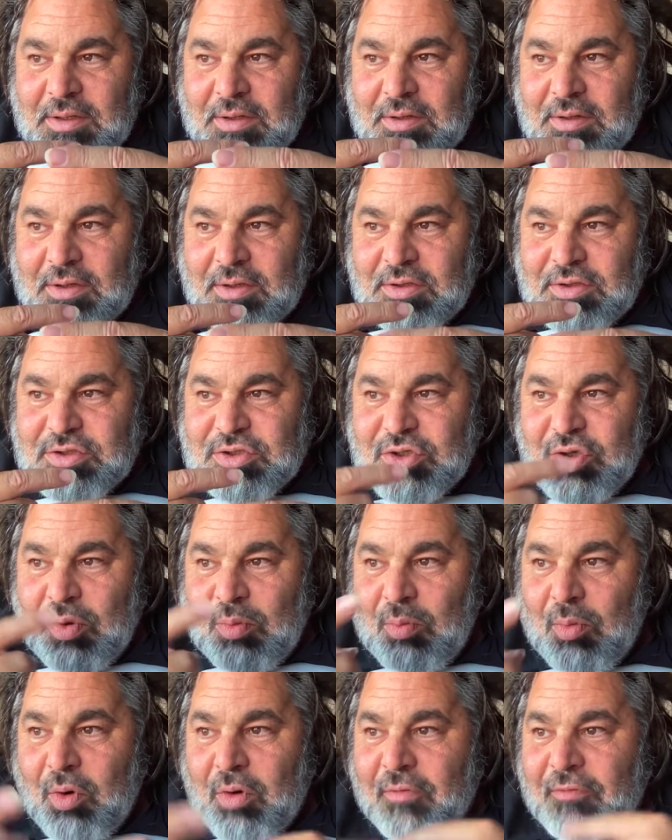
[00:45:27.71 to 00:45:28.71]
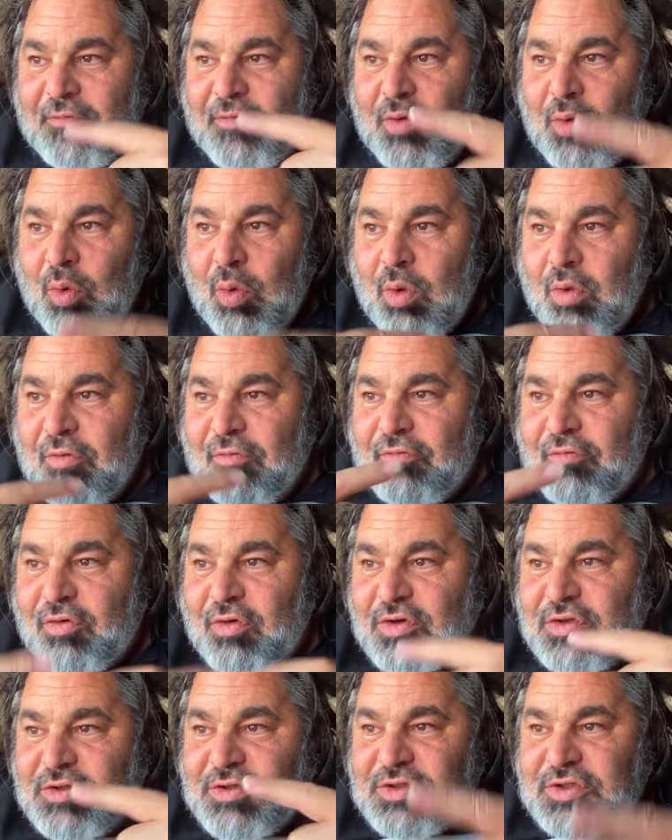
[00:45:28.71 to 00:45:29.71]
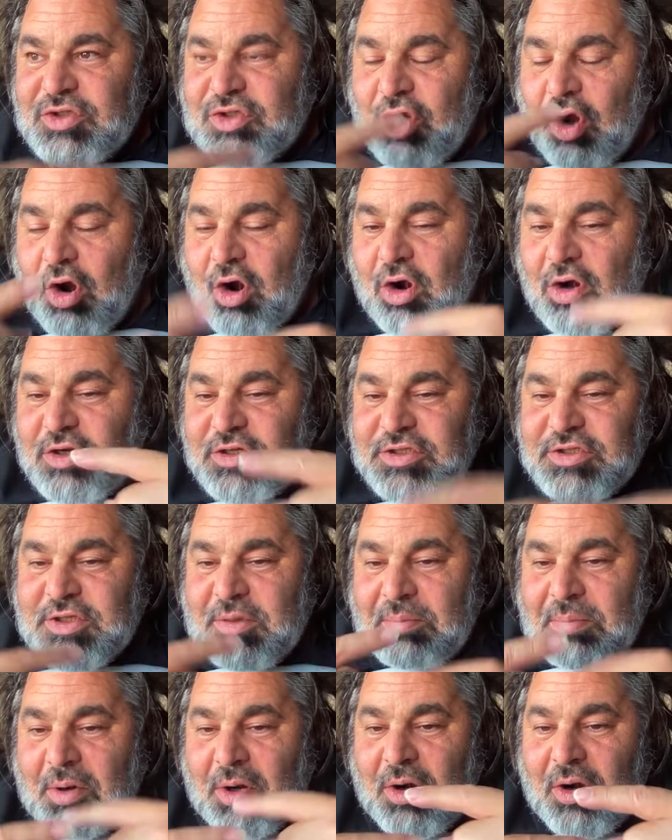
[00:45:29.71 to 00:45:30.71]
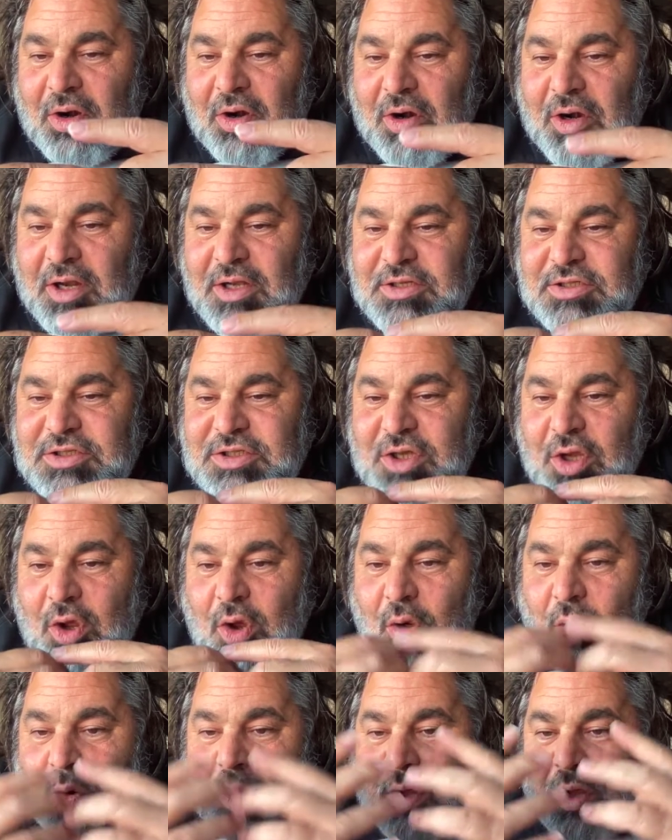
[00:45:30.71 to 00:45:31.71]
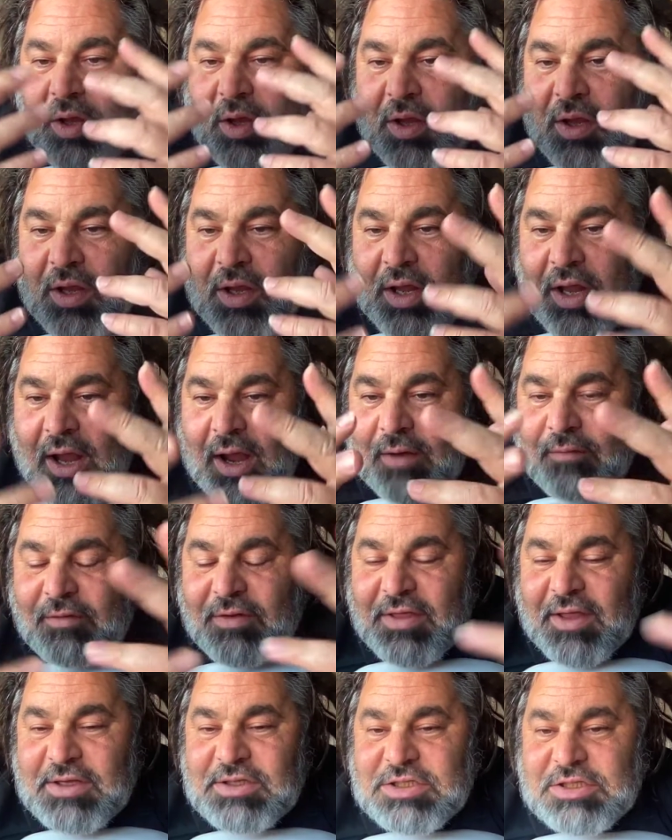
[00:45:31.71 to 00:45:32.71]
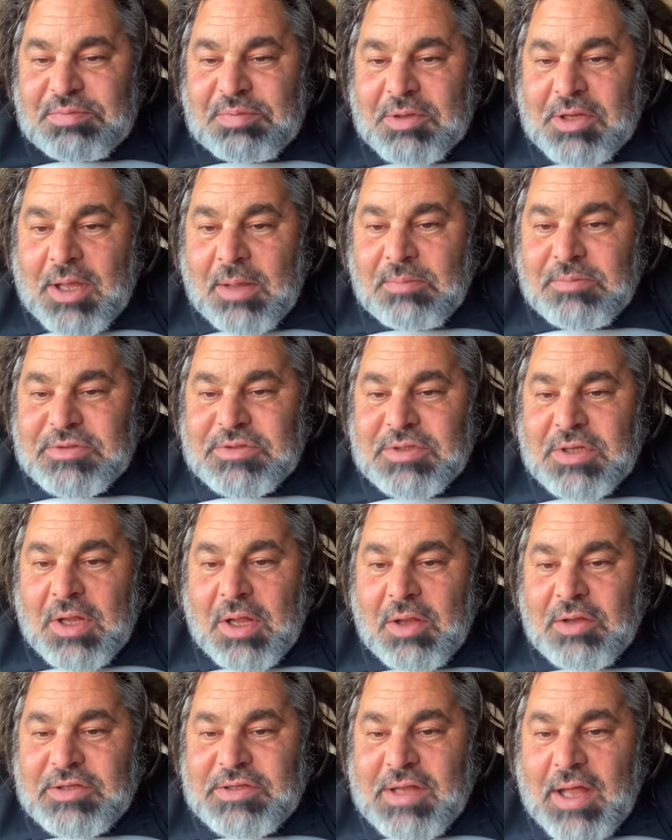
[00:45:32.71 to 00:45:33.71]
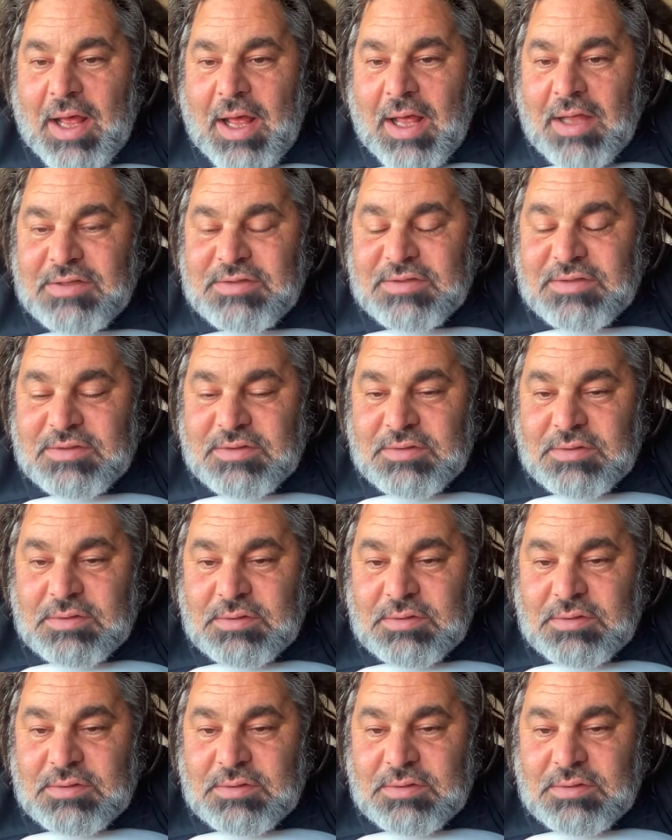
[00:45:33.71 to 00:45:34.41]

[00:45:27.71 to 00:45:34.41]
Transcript: there's no more fuel for stars to burn, and so everything just becomes dust.